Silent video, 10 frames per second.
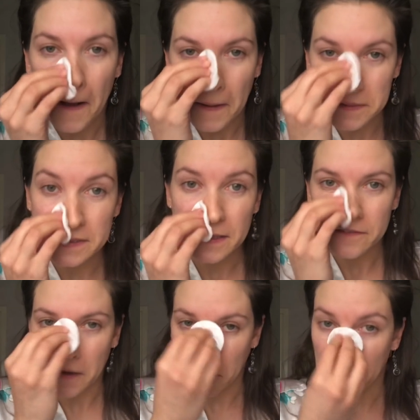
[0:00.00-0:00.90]
see if I
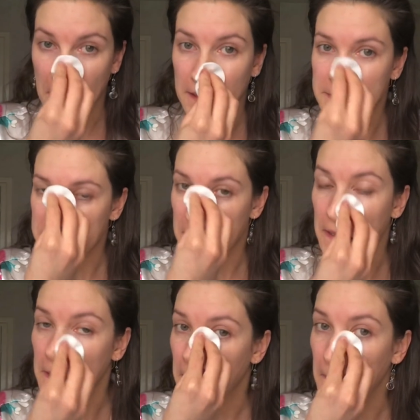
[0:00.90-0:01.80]
can actually
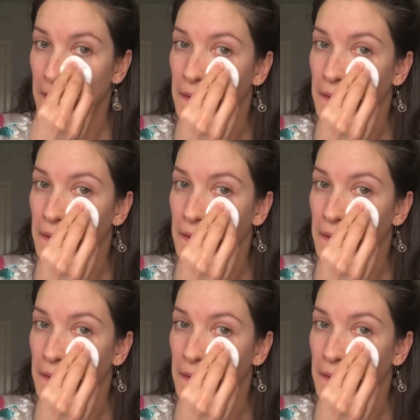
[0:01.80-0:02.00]
do it.